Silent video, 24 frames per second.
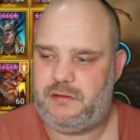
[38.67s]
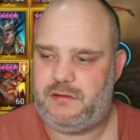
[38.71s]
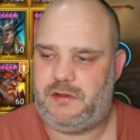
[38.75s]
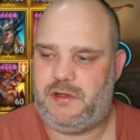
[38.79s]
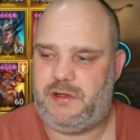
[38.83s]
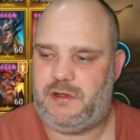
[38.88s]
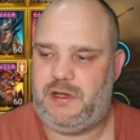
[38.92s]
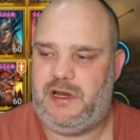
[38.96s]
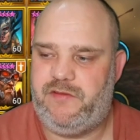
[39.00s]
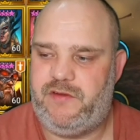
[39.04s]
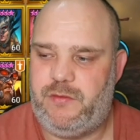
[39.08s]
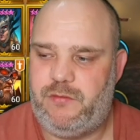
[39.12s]

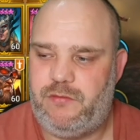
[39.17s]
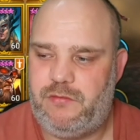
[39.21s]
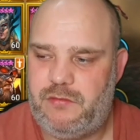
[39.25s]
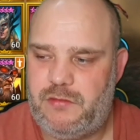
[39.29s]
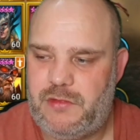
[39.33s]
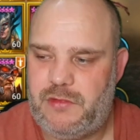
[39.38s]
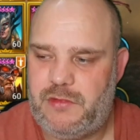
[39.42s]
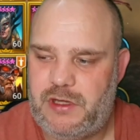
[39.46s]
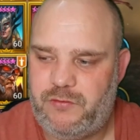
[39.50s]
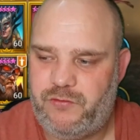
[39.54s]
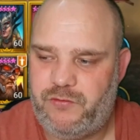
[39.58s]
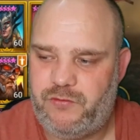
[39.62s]
I love him,
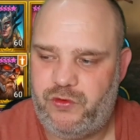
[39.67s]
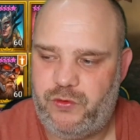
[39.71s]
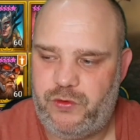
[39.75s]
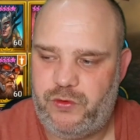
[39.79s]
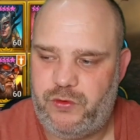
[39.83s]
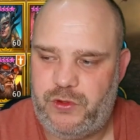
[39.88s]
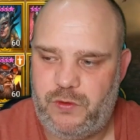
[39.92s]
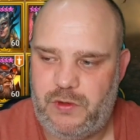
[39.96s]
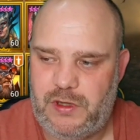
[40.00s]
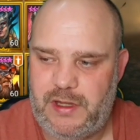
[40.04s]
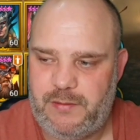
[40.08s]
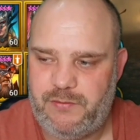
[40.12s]
and I'm sure
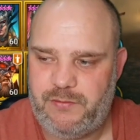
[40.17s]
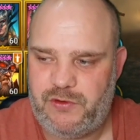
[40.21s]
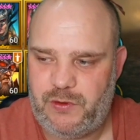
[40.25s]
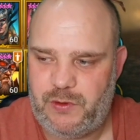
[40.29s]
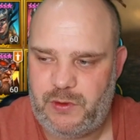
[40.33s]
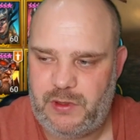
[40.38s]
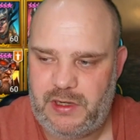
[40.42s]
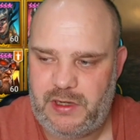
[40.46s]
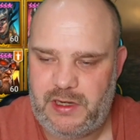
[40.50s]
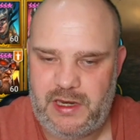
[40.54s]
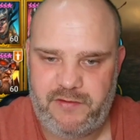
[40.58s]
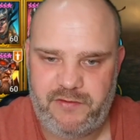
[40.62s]
you'll
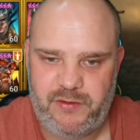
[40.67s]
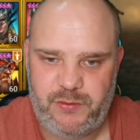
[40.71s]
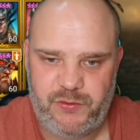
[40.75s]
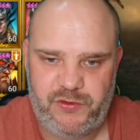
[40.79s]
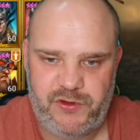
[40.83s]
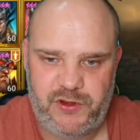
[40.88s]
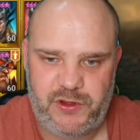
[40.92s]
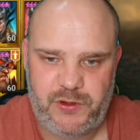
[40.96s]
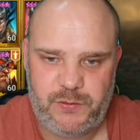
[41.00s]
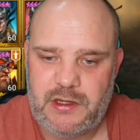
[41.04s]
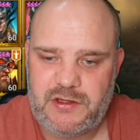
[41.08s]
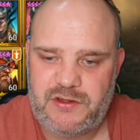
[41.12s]
absolutely love him
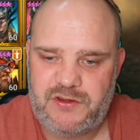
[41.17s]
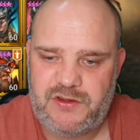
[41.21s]
too.